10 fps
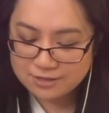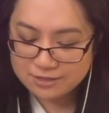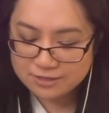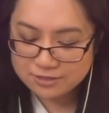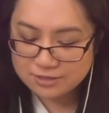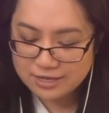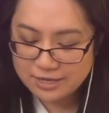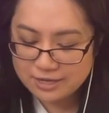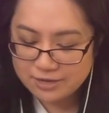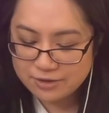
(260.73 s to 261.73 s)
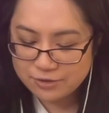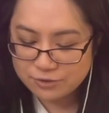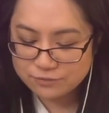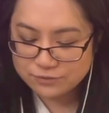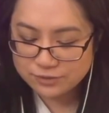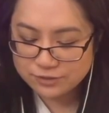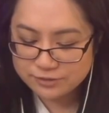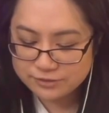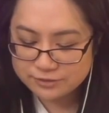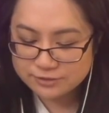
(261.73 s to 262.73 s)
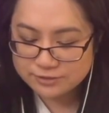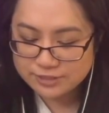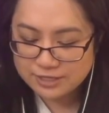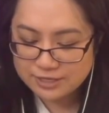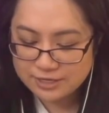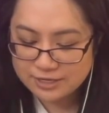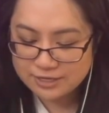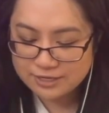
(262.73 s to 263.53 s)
little a over sine